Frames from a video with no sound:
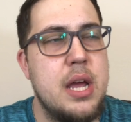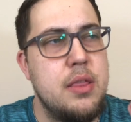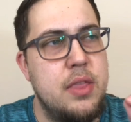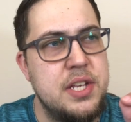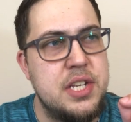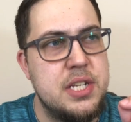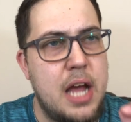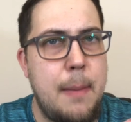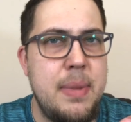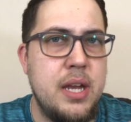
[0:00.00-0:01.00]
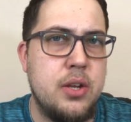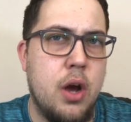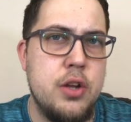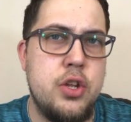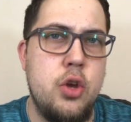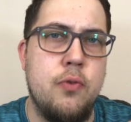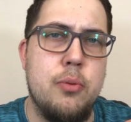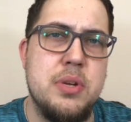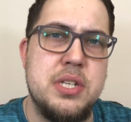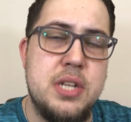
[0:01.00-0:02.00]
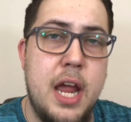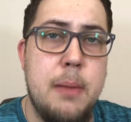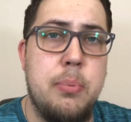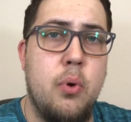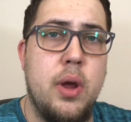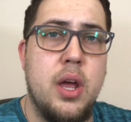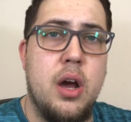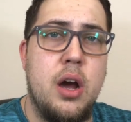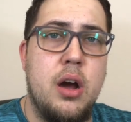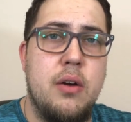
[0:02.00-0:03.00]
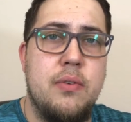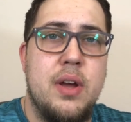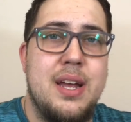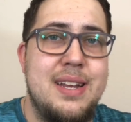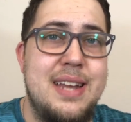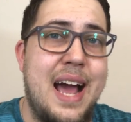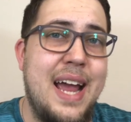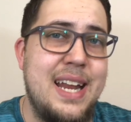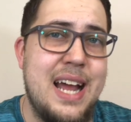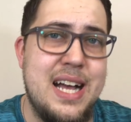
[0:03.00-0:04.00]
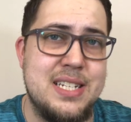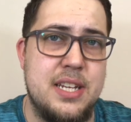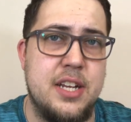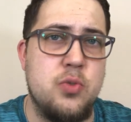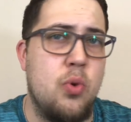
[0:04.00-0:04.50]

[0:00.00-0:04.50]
this is not being taught to you from a standpoint of diagnostics.